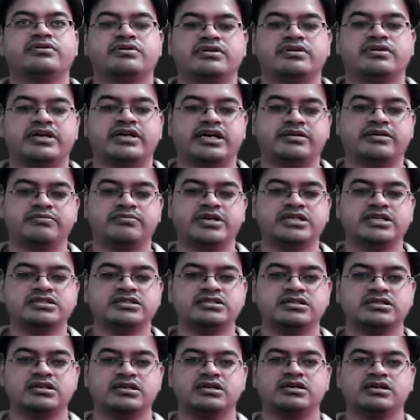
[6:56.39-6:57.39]
That means
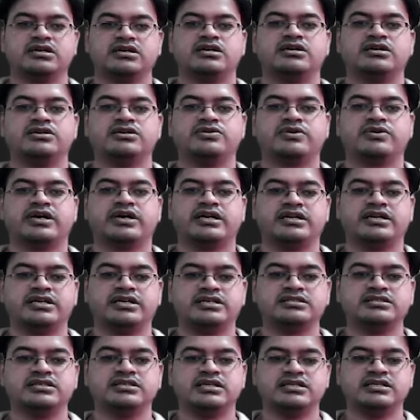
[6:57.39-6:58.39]
you can
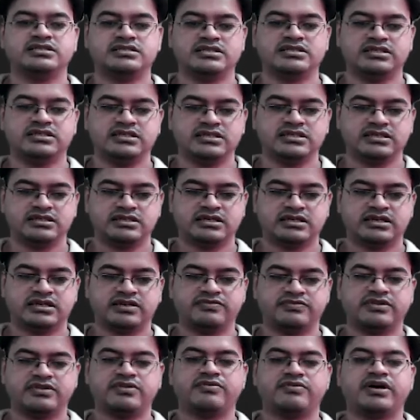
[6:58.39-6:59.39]
easily see that
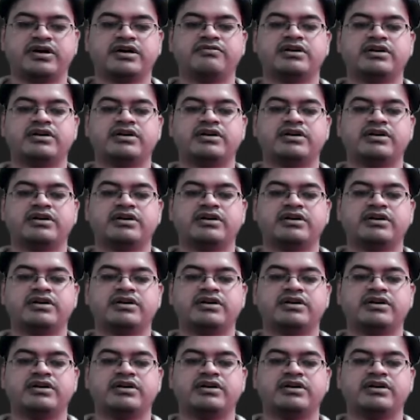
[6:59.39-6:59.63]
if the y